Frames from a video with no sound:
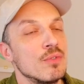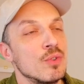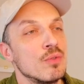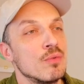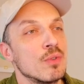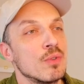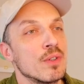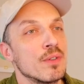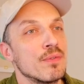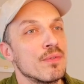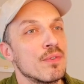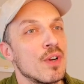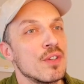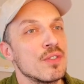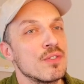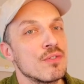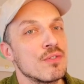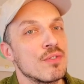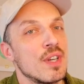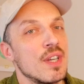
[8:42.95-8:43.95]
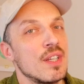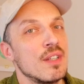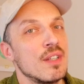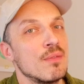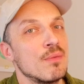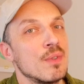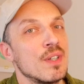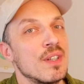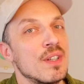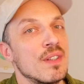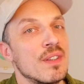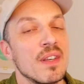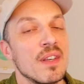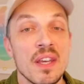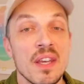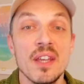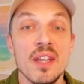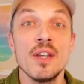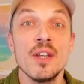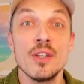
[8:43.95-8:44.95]
who were frustrated with
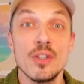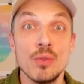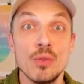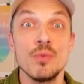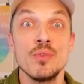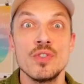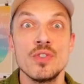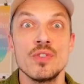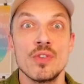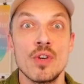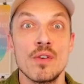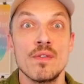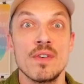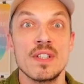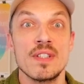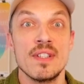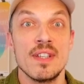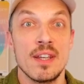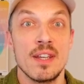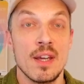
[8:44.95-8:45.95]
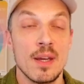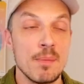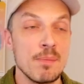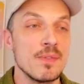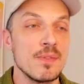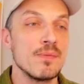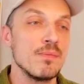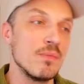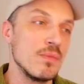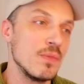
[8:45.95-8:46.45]
huge server setups